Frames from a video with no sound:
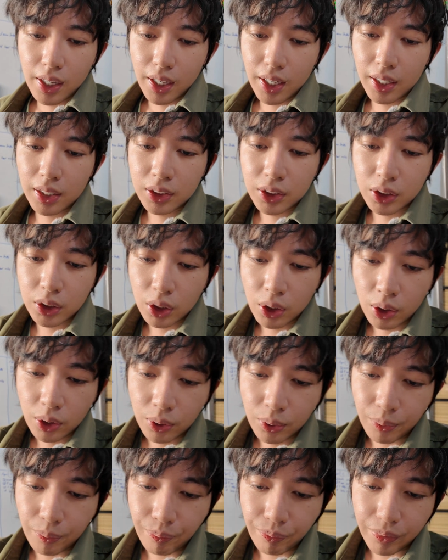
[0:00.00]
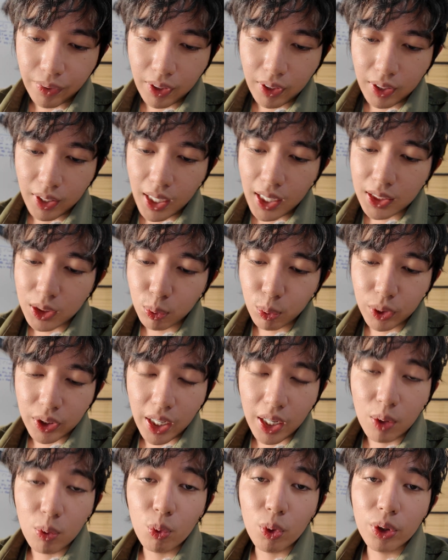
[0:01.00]
And so that's what
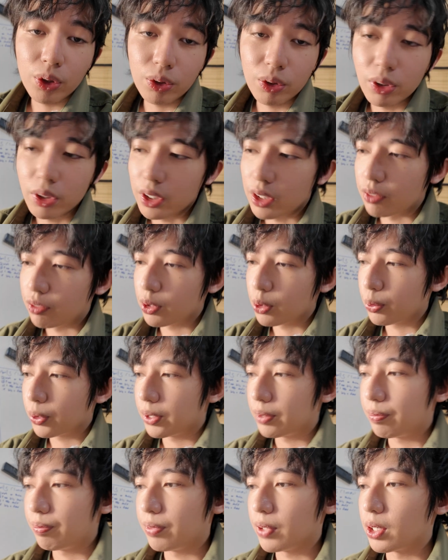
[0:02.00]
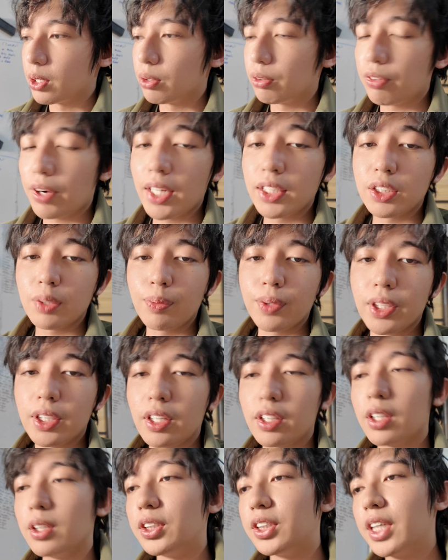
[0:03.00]
I want to leave you with. Find something
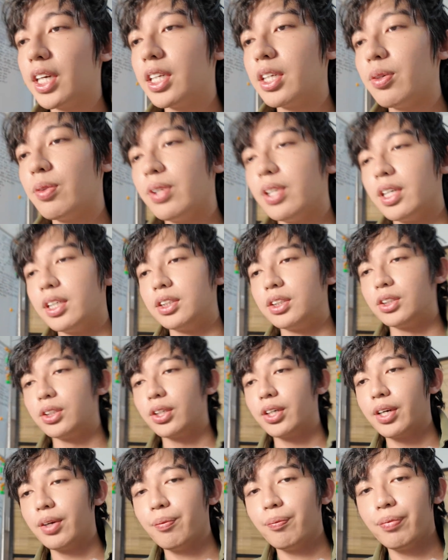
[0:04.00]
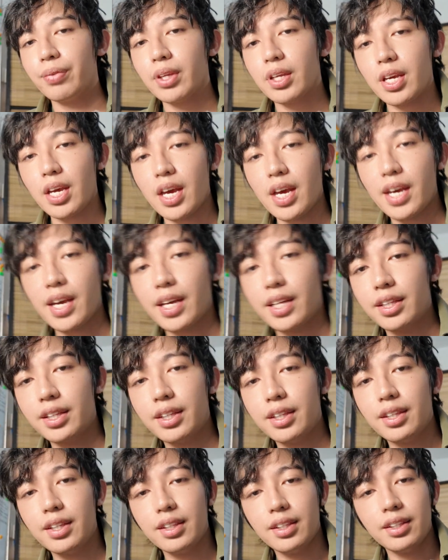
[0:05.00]
that you genuinely enjoy
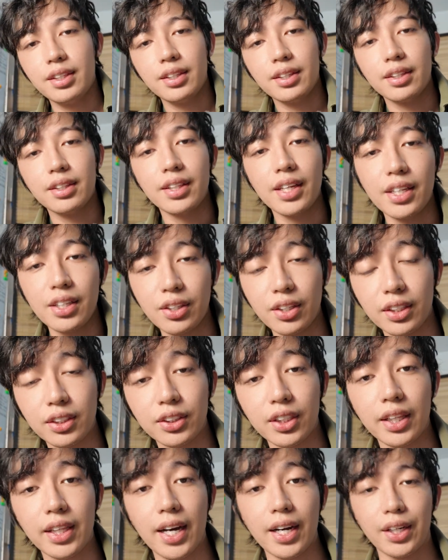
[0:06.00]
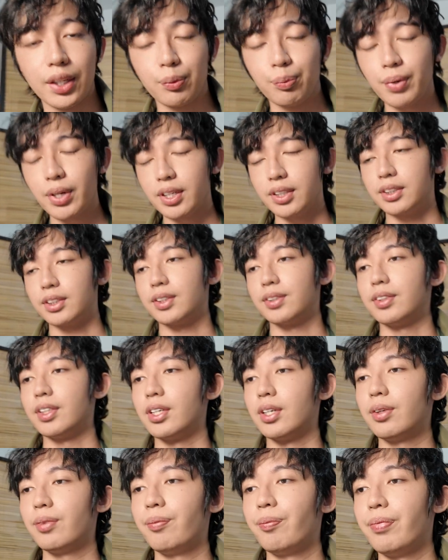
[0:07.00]
and then you can retire your plans.
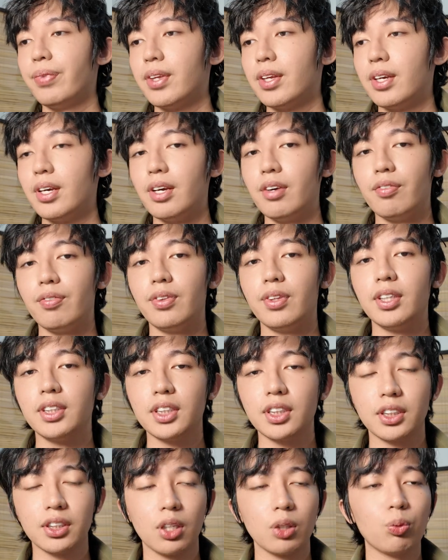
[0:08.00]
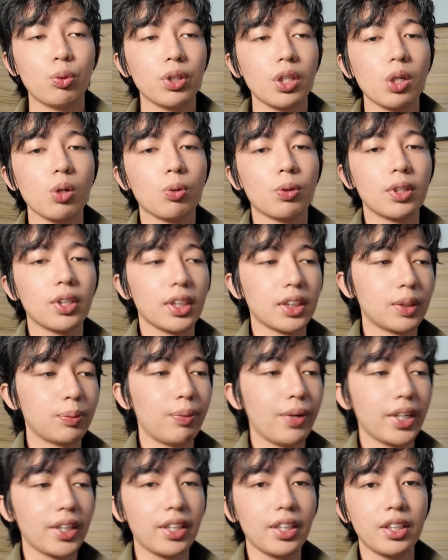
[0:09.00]
If this is not what you were
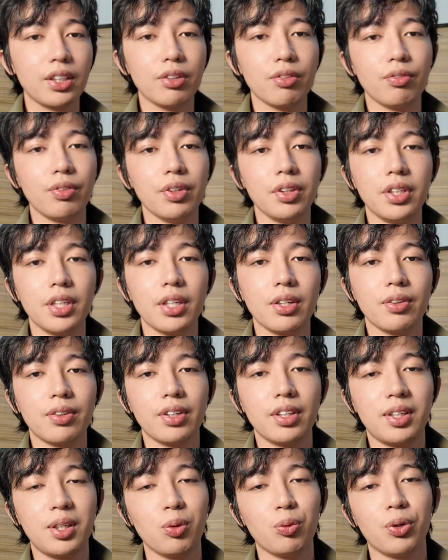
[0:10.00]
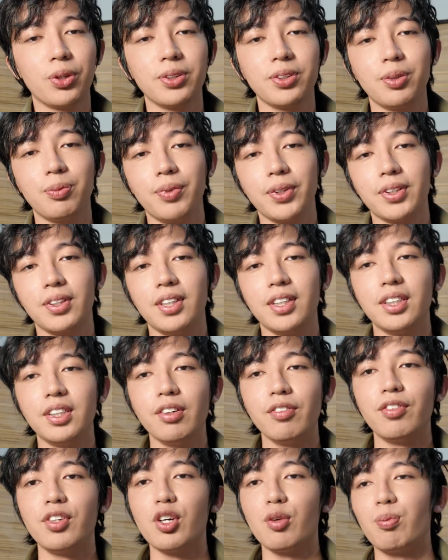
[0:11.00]
expecting in the video, he wanted me to
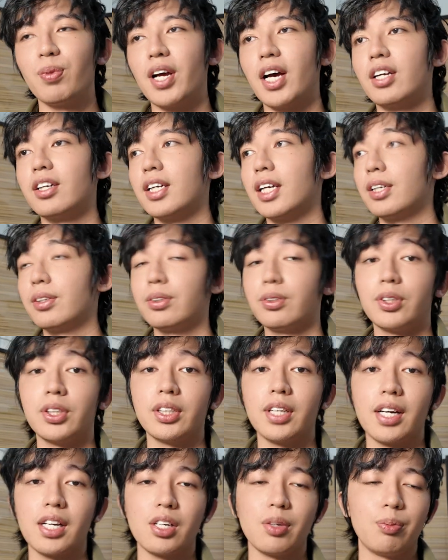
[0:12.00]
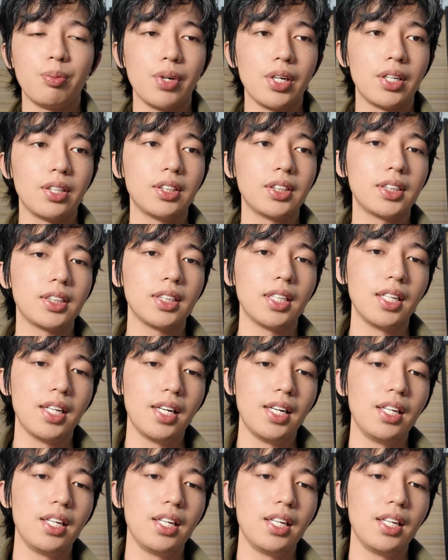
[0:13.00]
give you a plan on how to retire your parents,